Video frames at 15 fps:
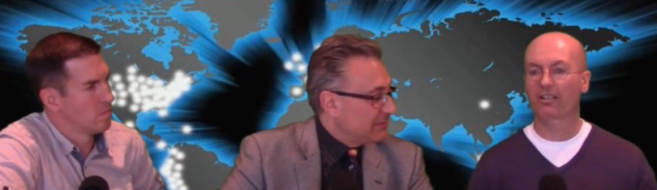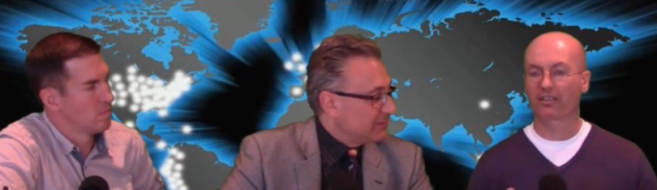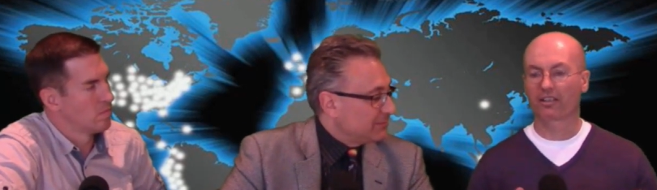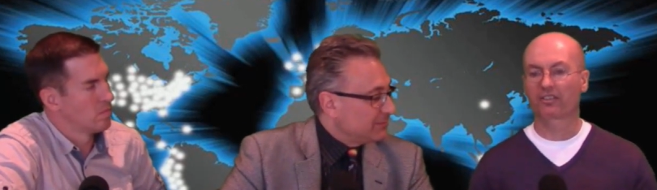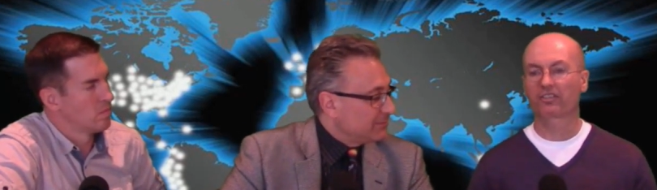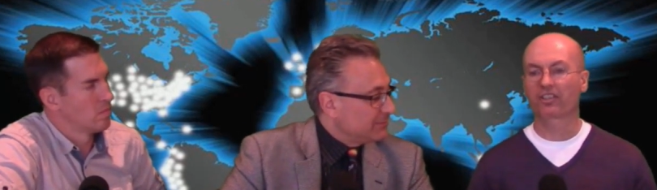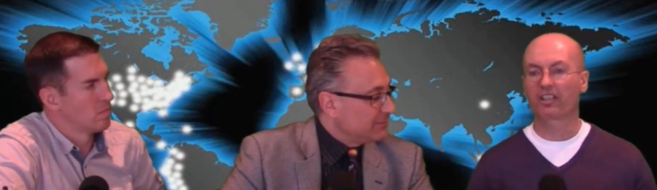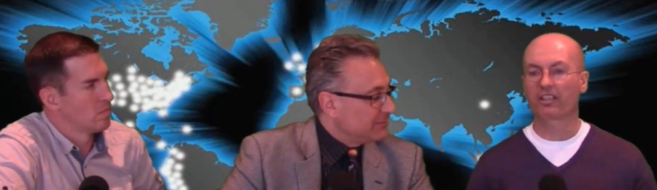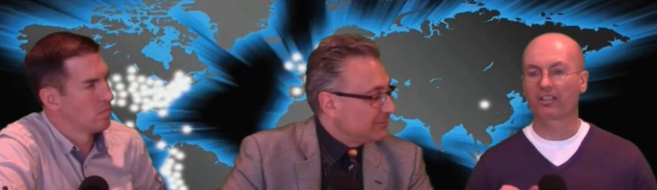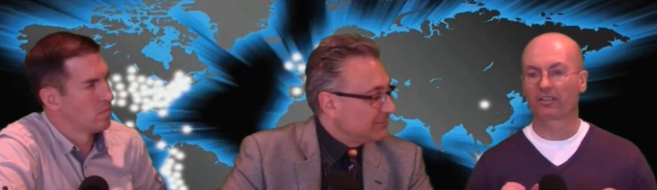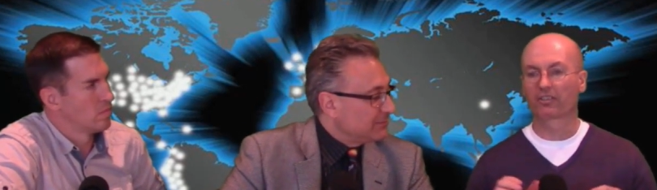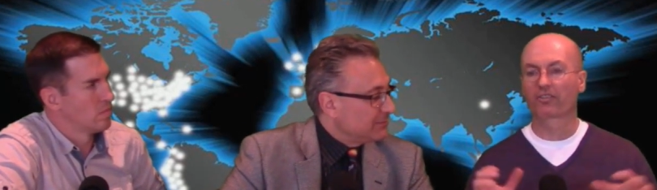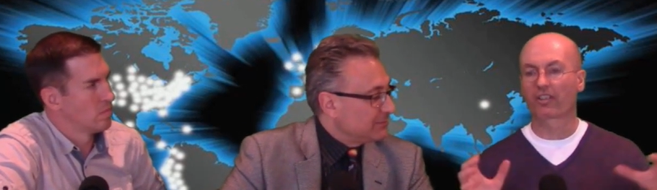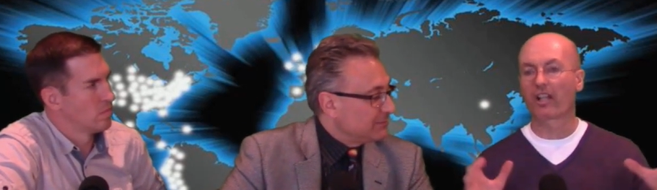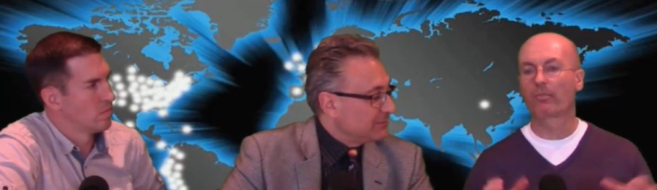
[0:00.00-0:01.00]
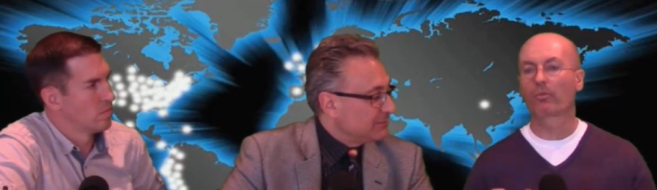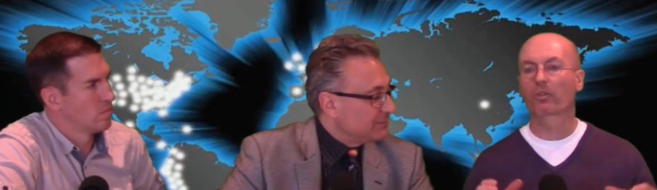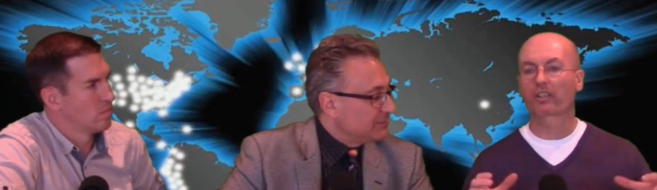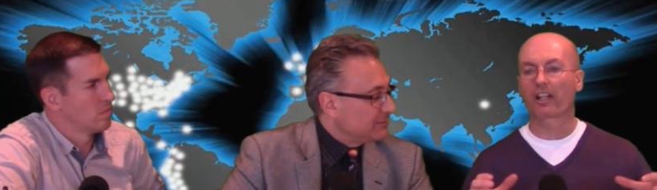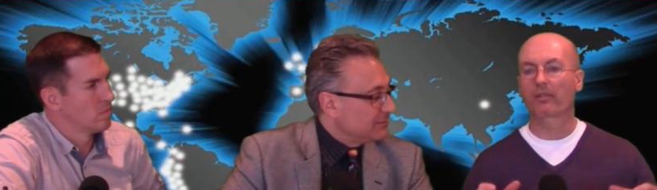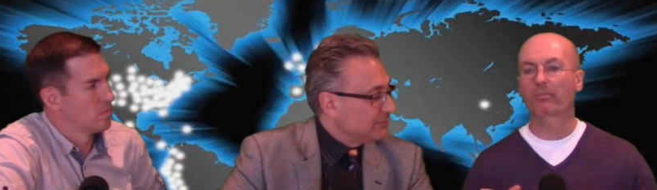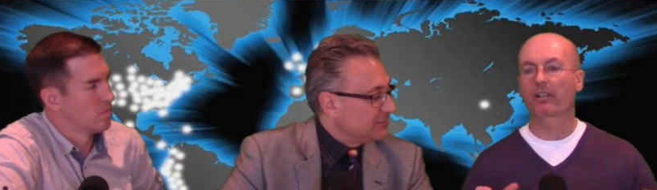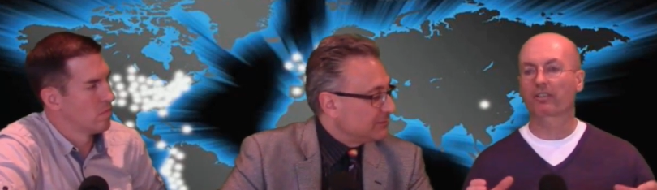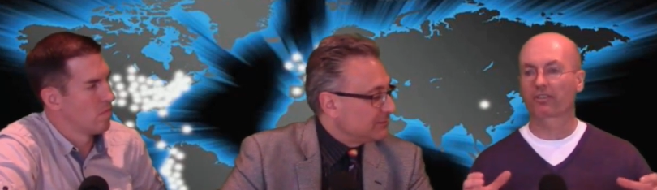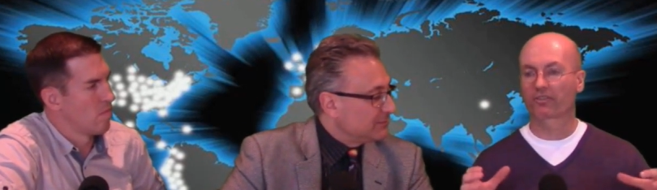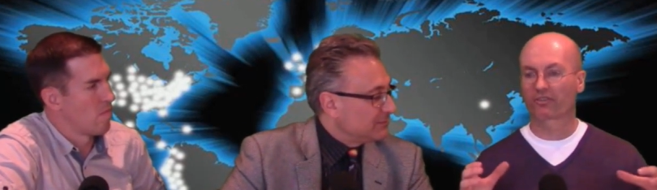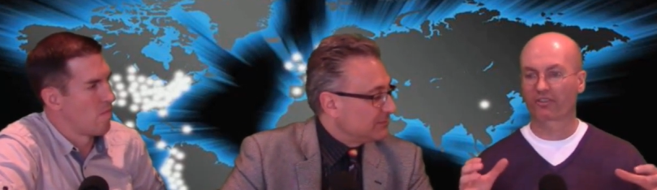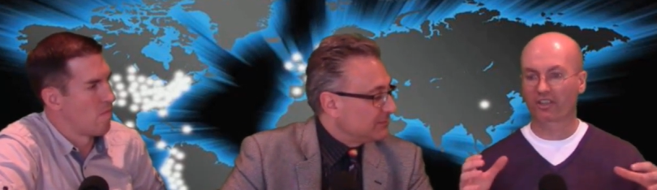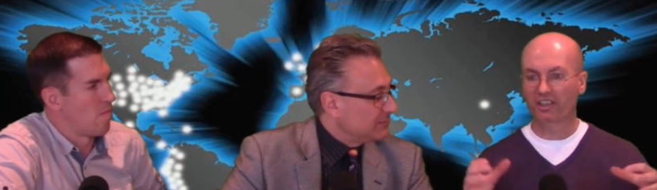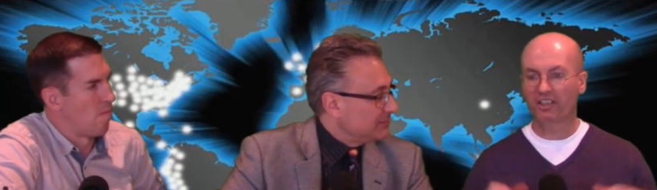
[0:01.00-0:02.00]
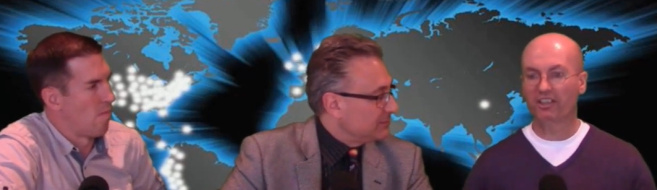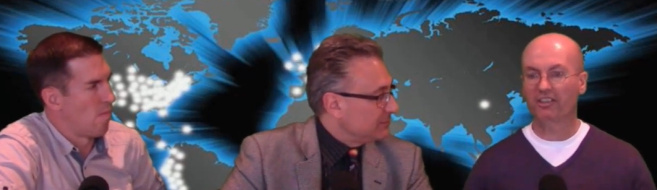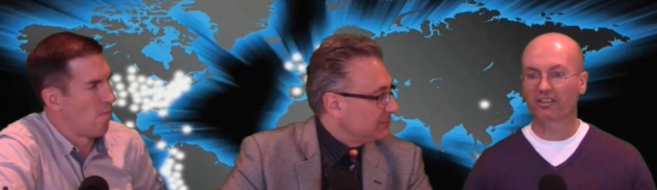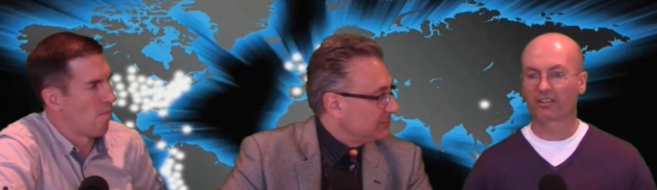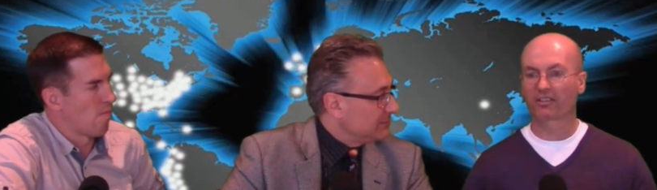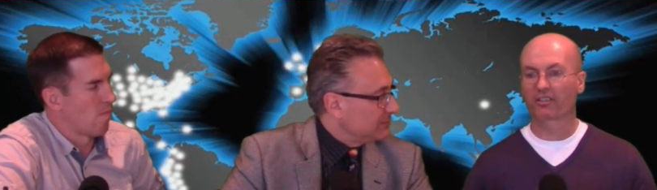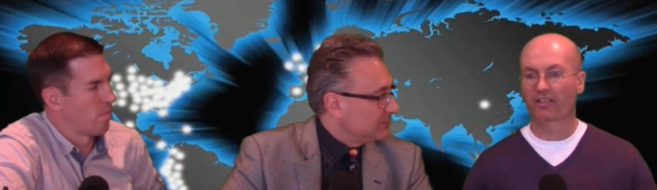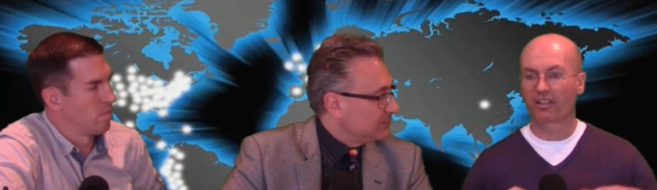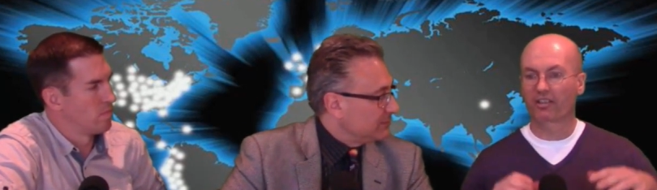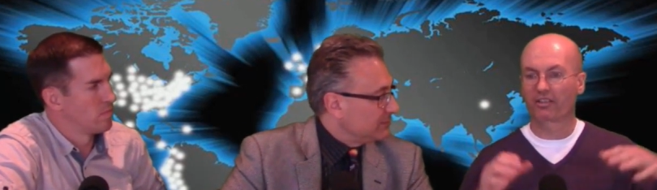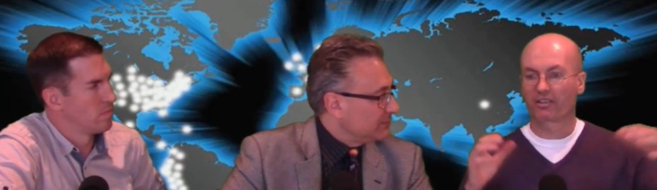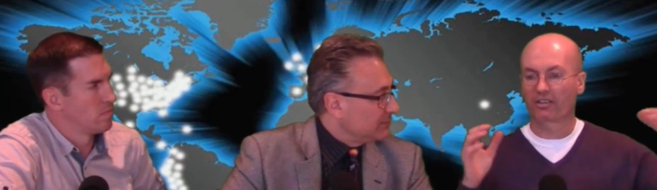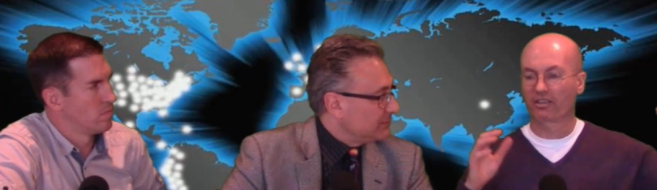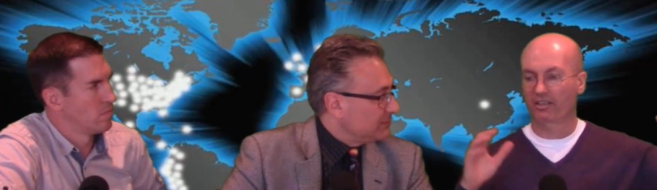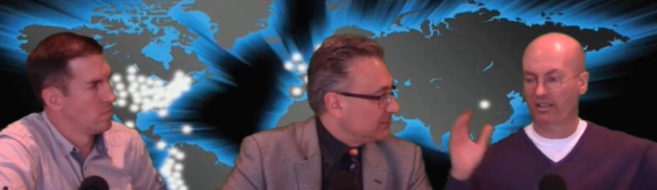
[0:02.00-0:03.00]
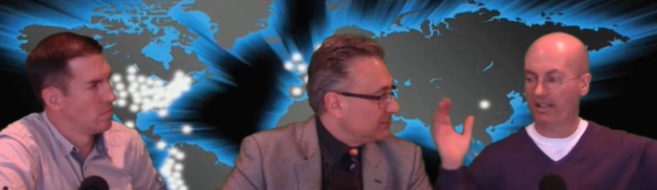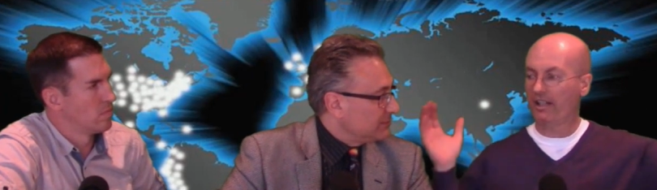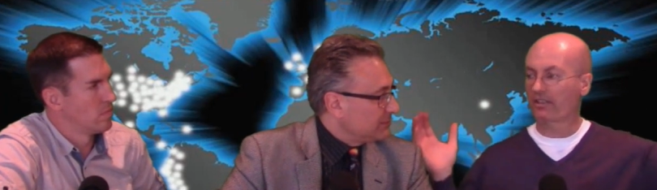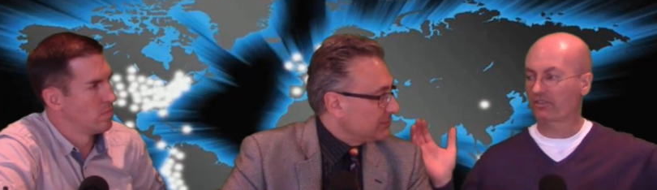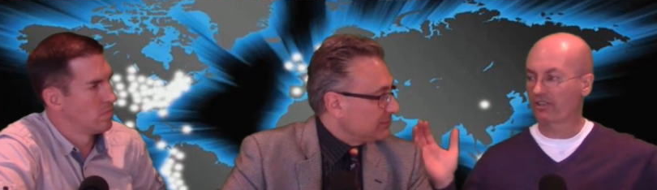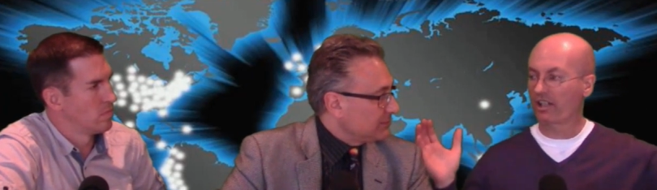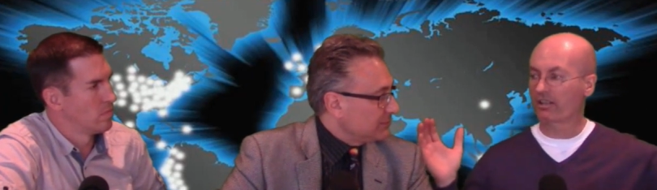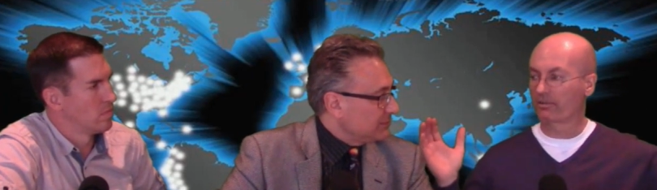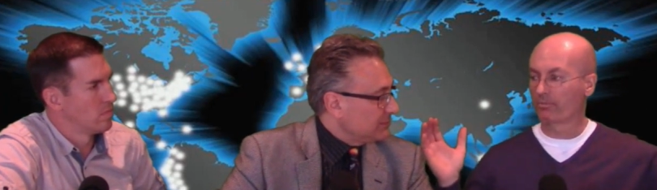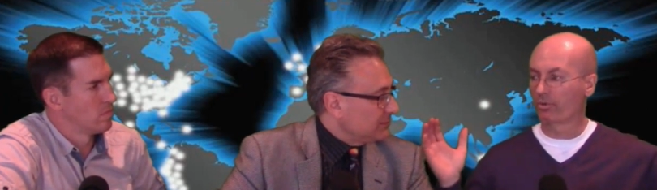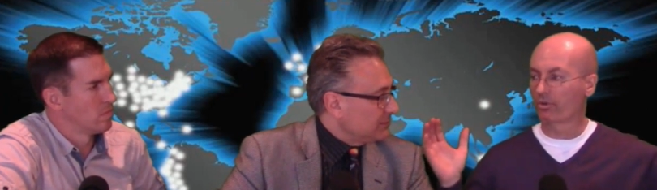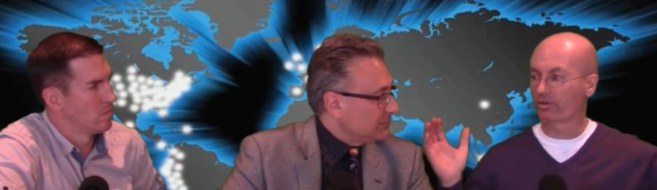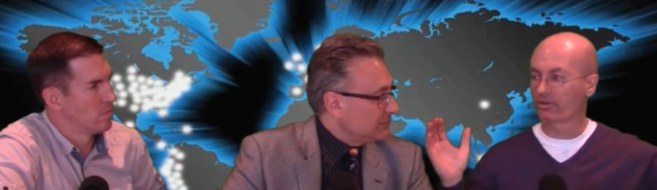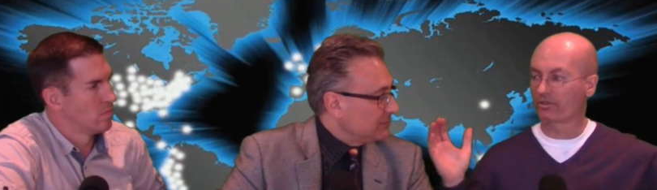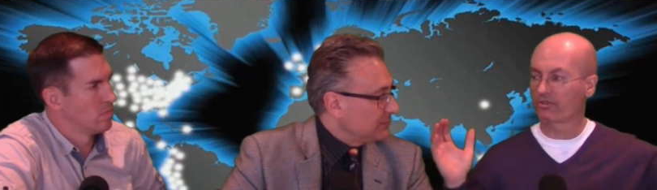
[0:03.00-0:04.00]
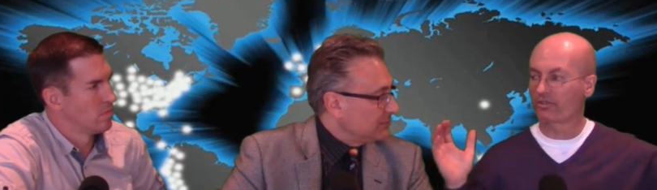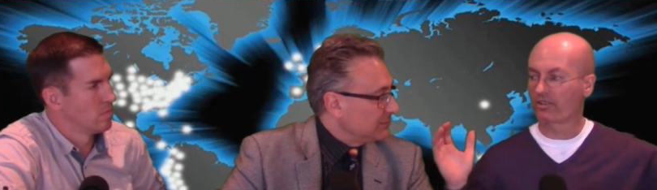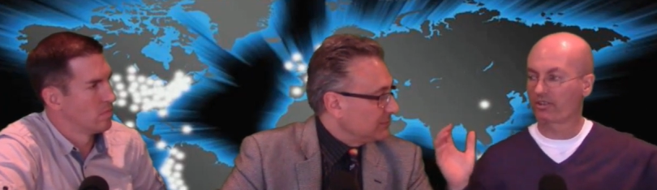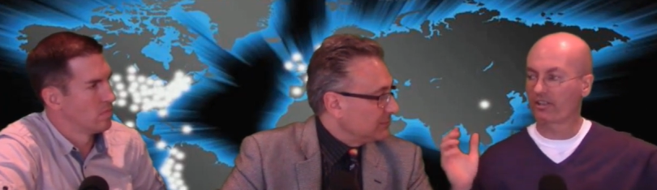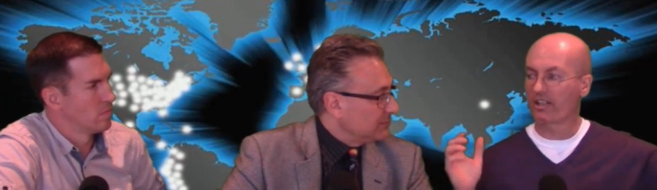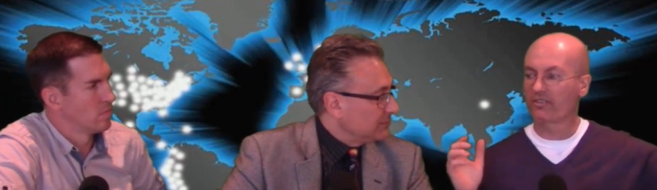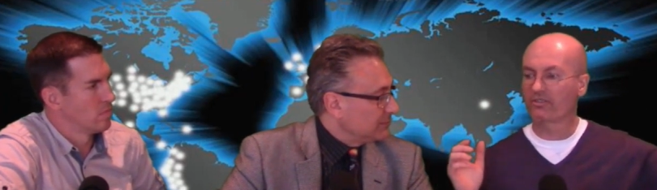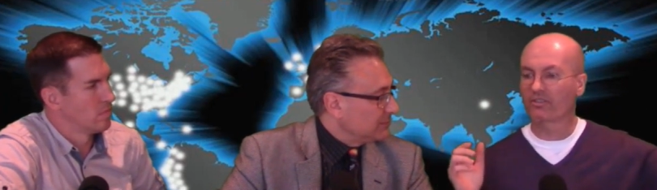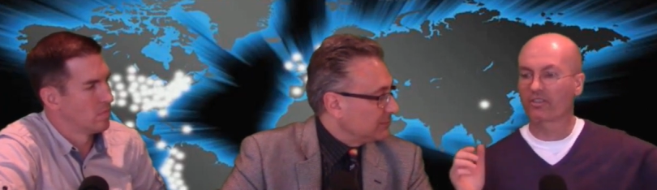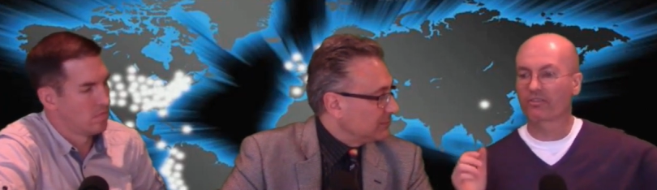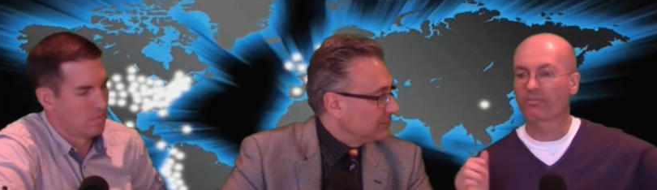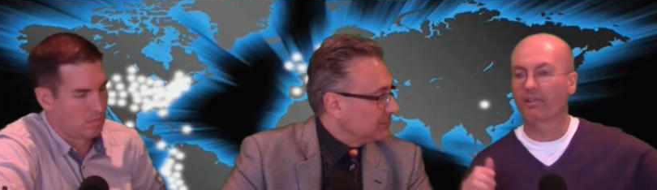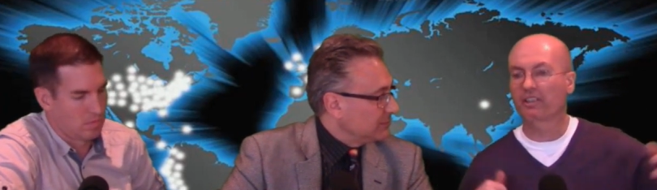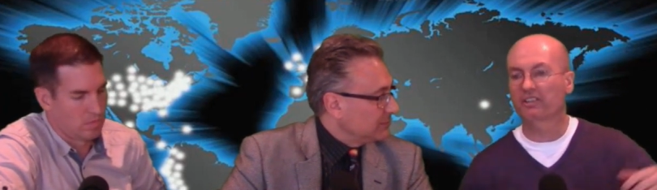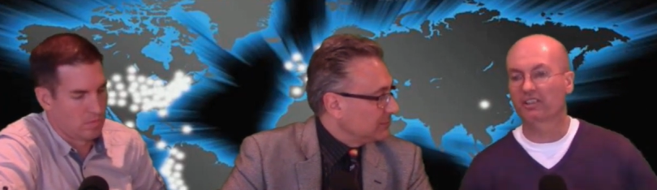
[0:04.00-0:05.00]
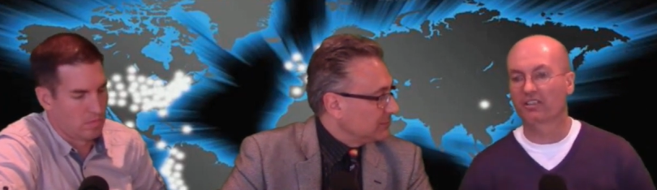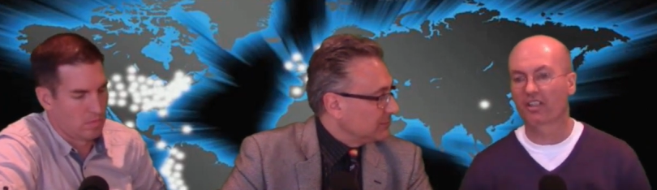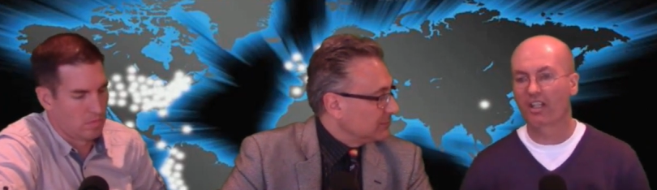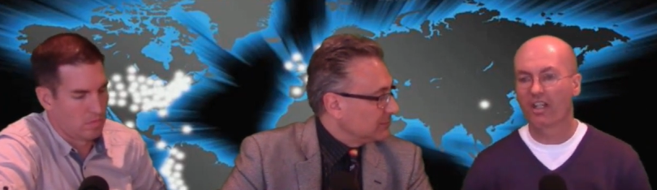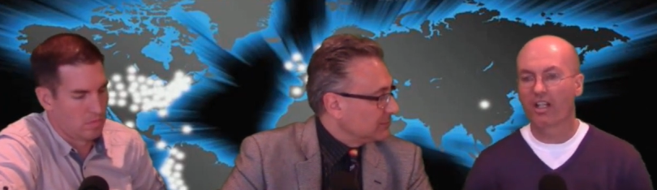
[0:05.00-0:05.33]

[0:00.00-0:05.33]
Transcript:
Speaker 1: let's say, there's a lot more chiropractors here than outside the borders, as you just mentioned.